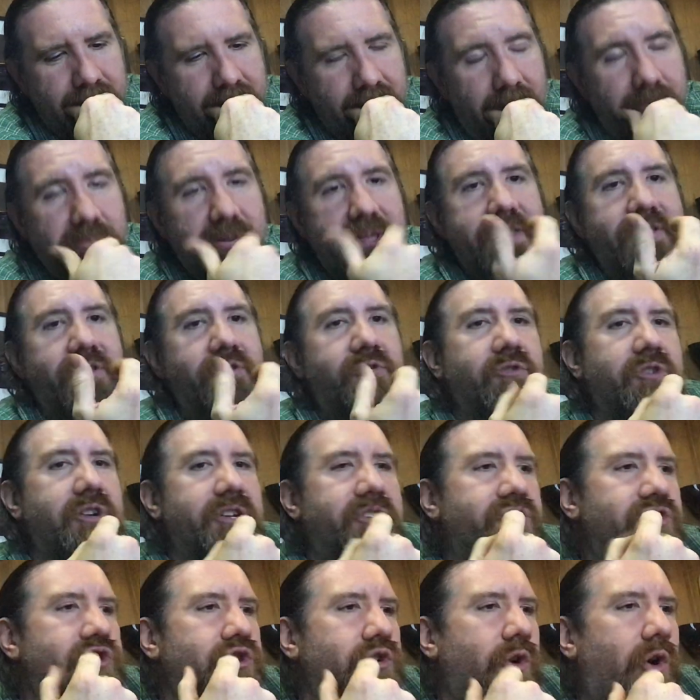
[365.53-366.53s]
I played through
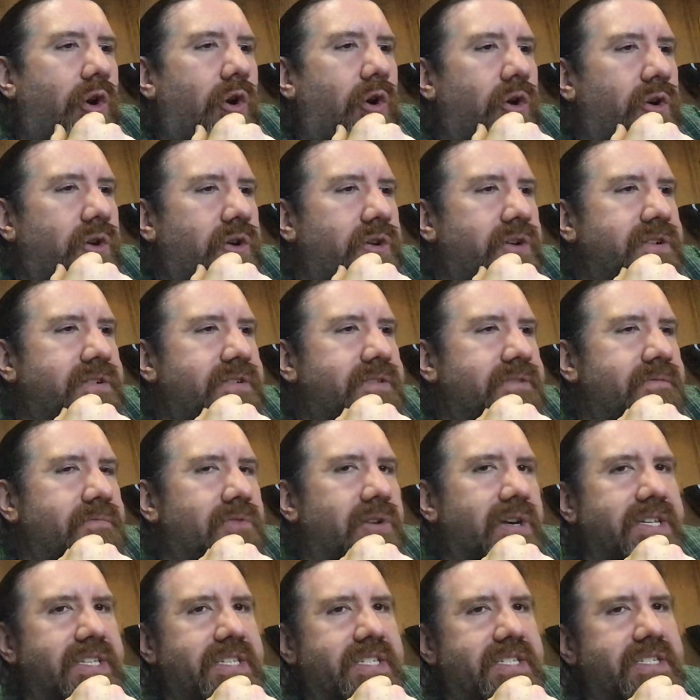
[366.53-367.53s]
Control.
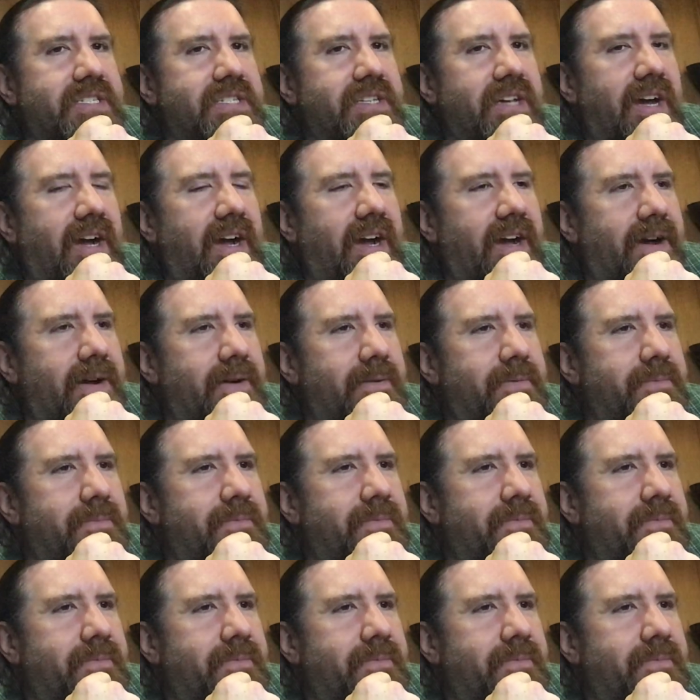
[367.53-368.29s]
Was a